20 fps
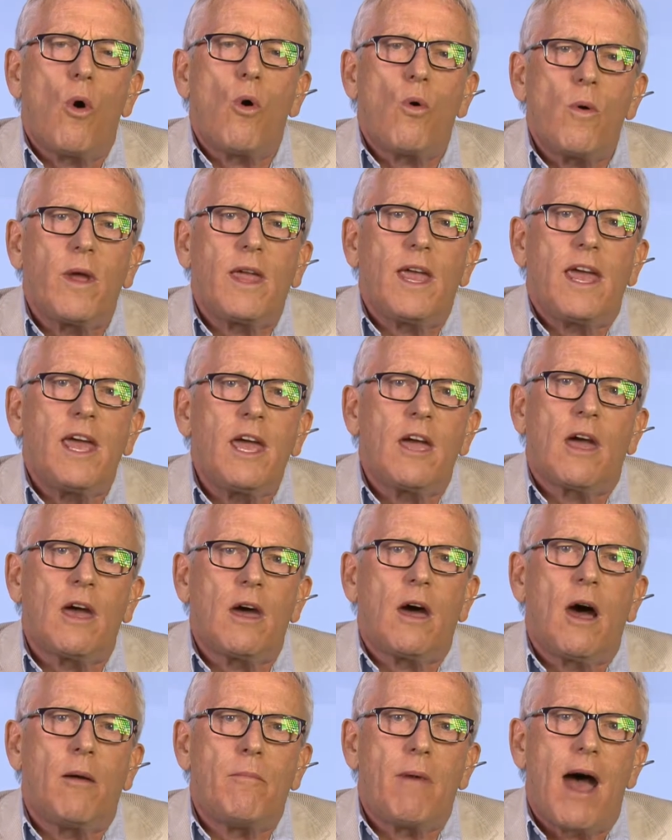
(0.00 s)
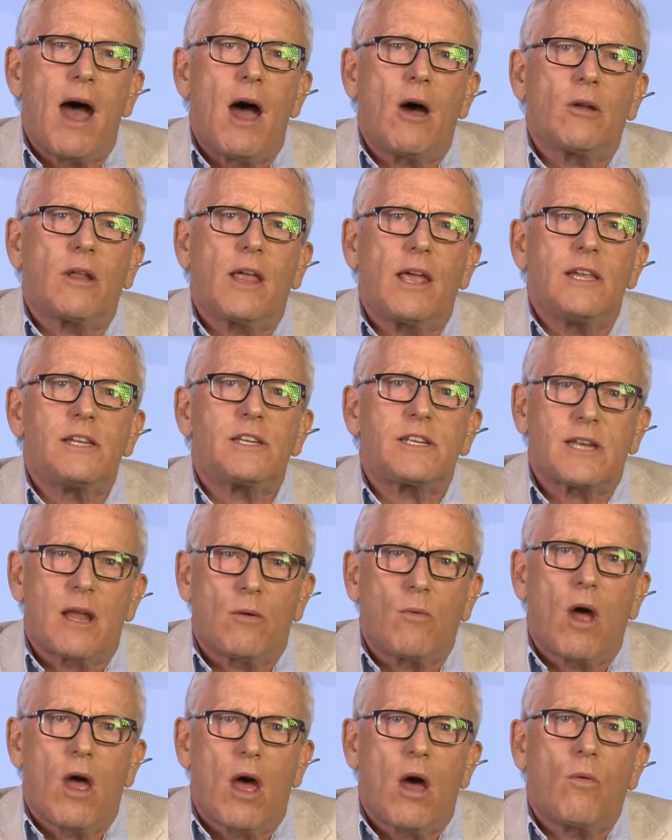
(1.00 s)
All we hear about is
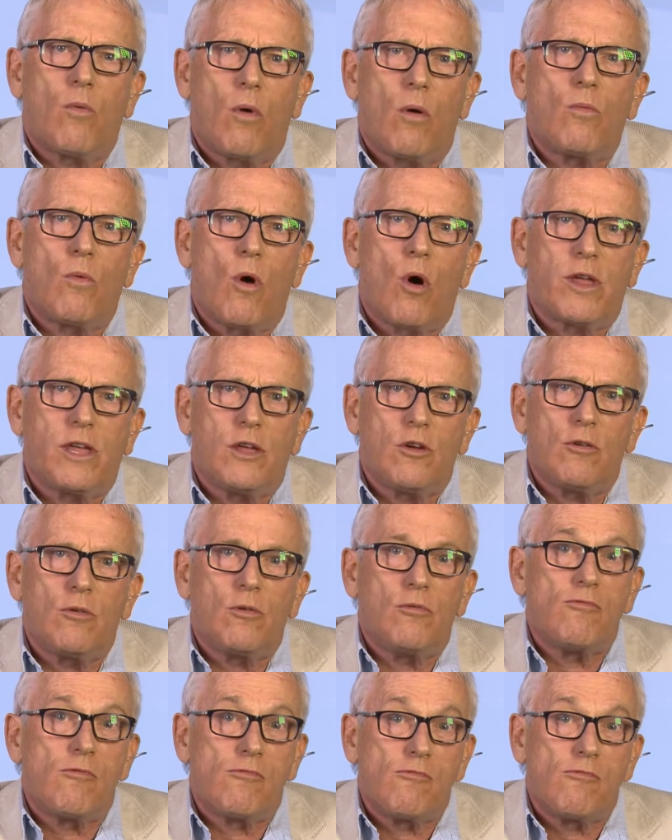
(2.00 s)
what you